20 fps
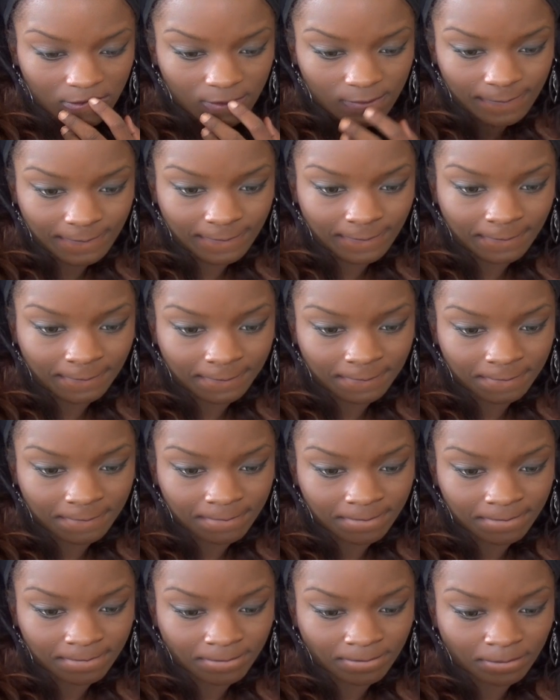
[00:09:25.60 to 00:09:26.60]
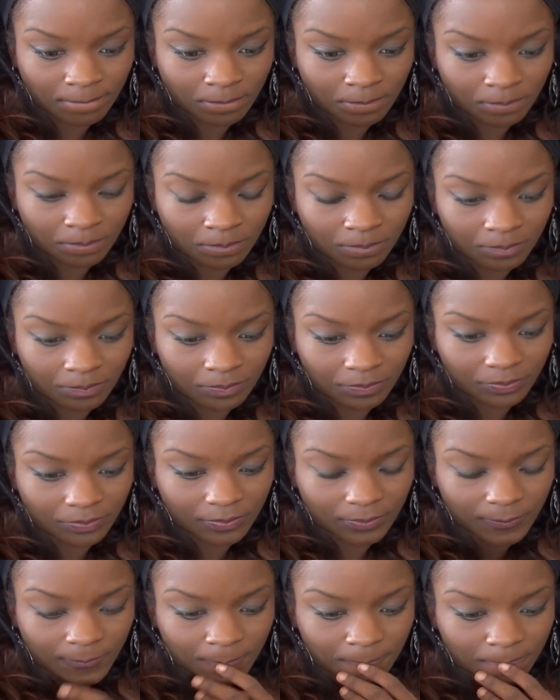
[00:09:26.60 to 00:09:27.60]

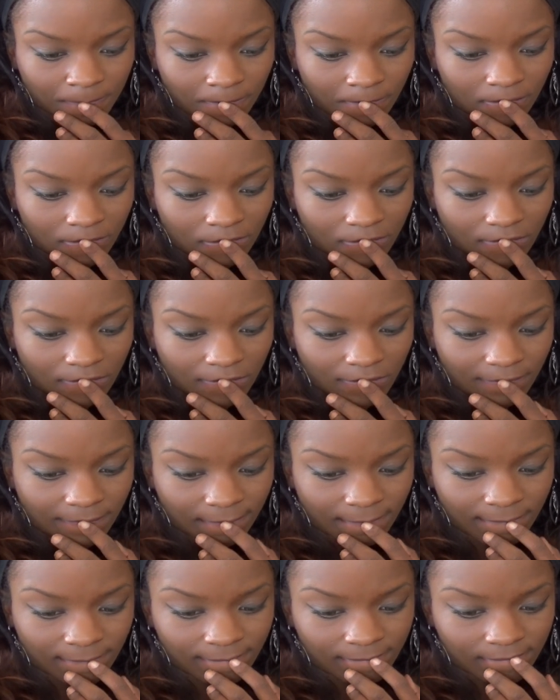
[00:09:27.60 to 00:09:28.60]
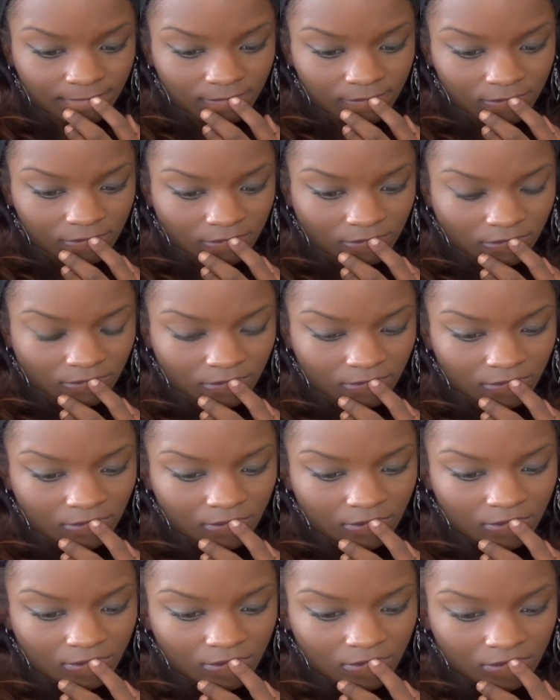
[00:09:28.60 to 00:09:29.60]

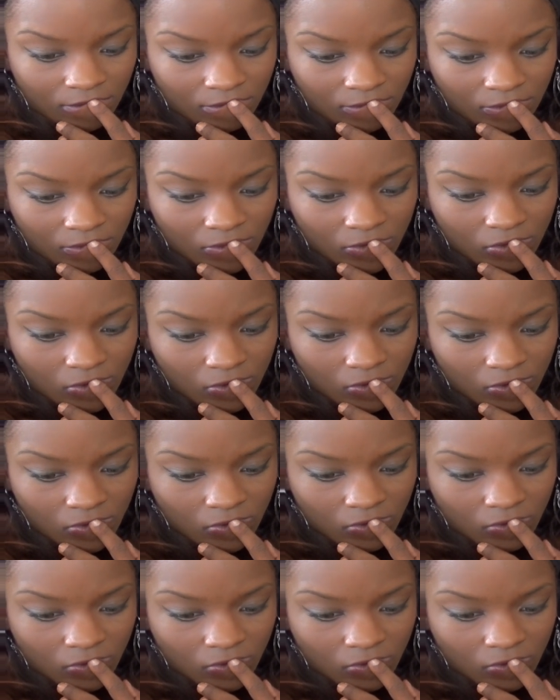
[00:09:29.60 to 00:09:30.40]
No words are spoken by the person on screen.